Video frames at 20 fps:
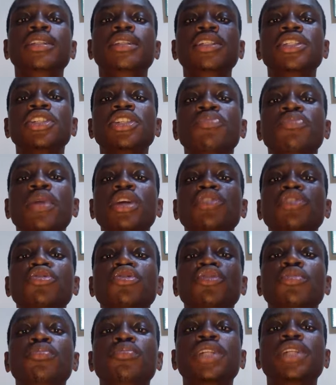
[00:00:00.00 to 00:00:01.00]
This is my
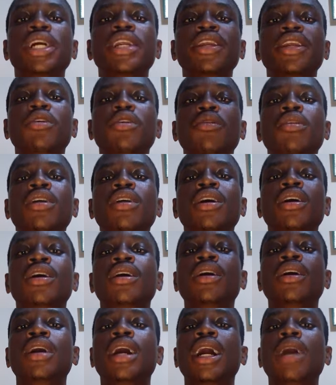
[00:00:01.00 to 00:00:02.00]
YouTube channel
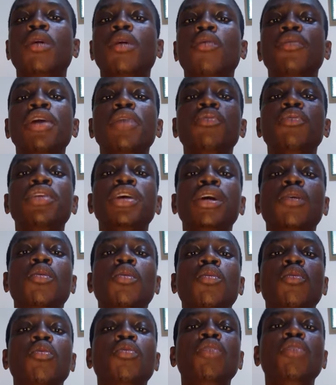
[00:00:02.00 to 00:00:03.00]

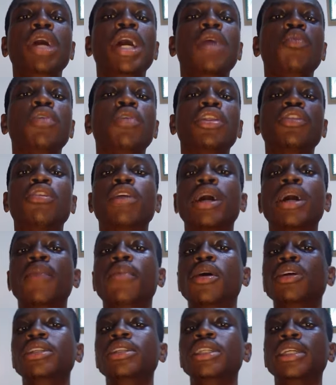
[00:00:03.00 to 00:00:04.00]
where we talk
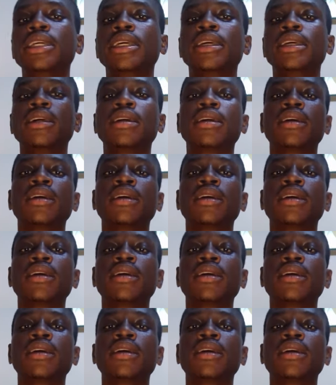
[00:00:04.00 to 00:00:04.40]
about the